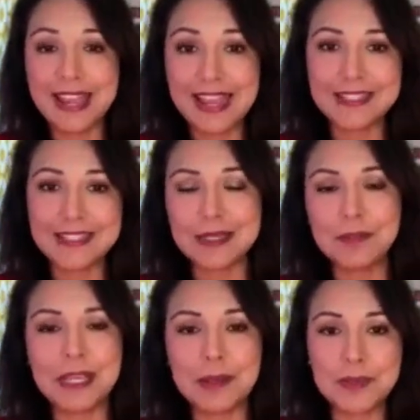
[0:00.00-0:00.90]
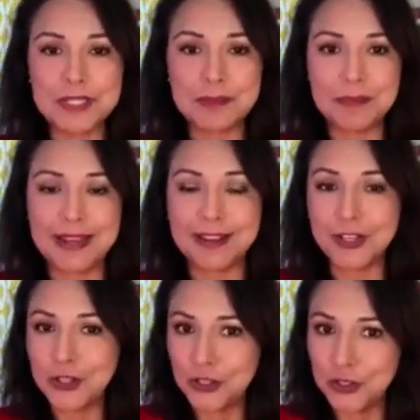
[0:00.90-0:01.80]
and to be able to
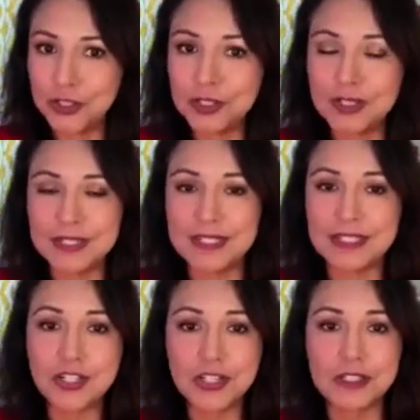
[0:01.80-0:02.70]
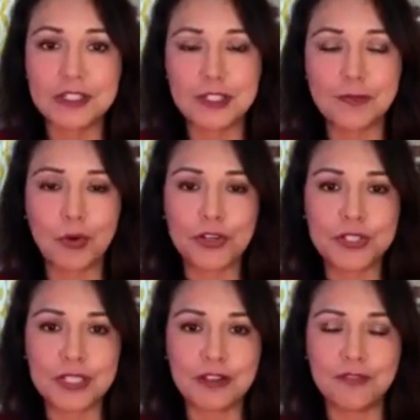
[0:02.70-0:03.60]
make good decisions for
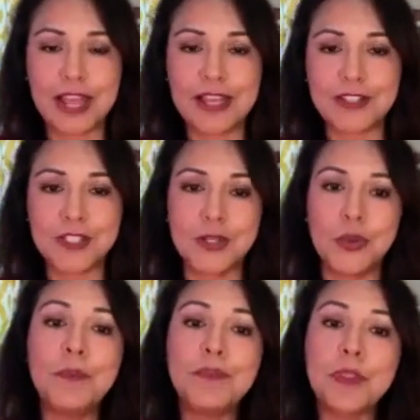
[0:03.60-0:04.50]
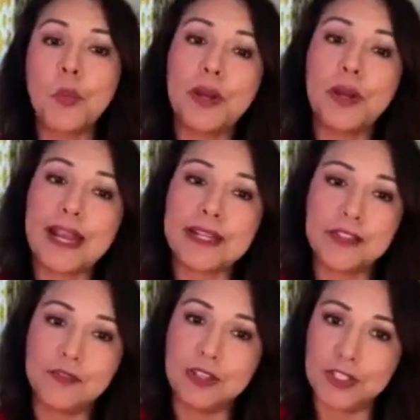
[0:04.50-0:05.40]
yourself as to what
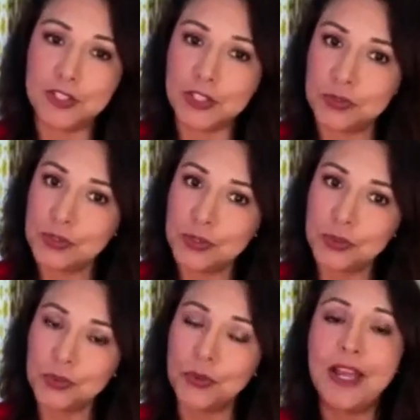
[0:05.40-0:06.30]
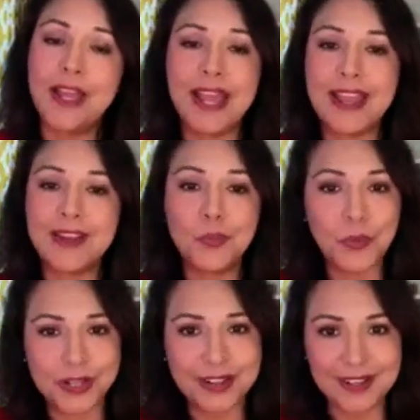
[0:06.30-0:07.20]
activities you do
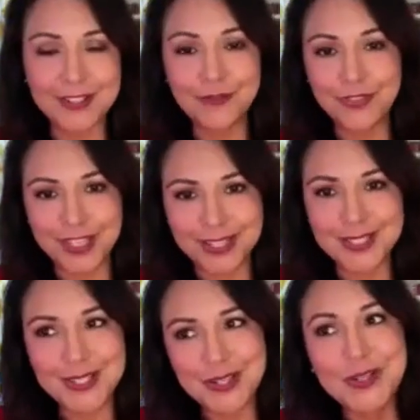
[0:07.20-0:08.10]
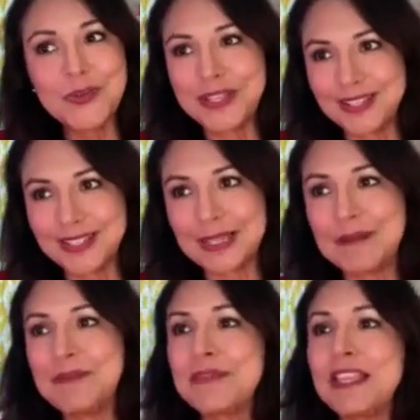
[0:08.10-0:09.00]
and what kinds of things you
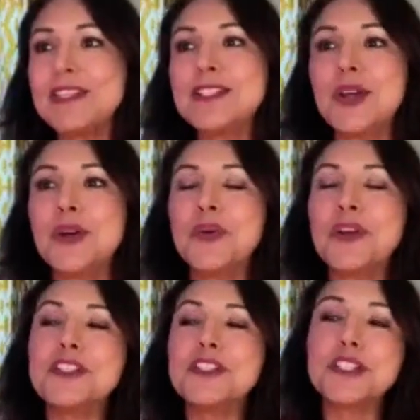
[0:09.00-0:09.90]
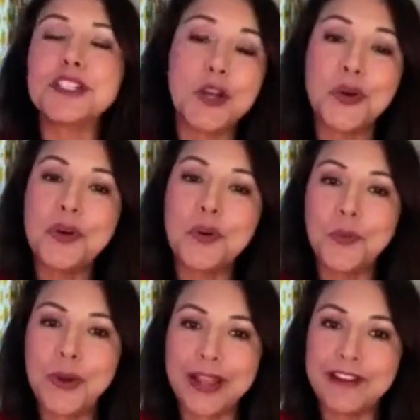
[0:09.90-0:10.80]
eat. So, slow
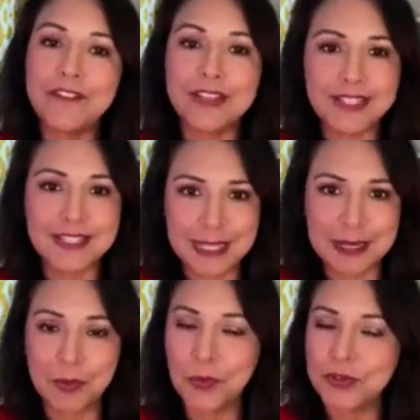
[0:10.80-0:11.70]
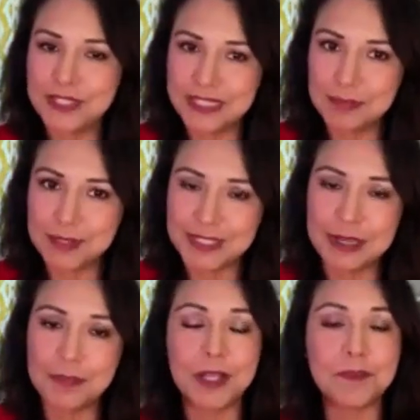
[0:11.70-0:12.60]
wave sleep or deep
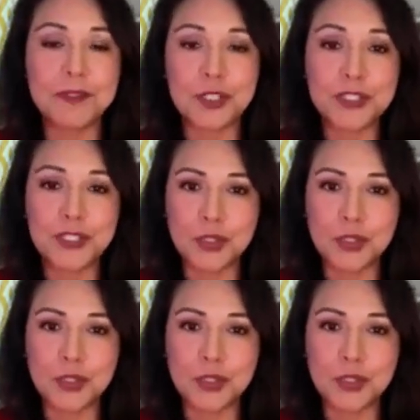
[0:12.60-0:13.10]
sleep helps to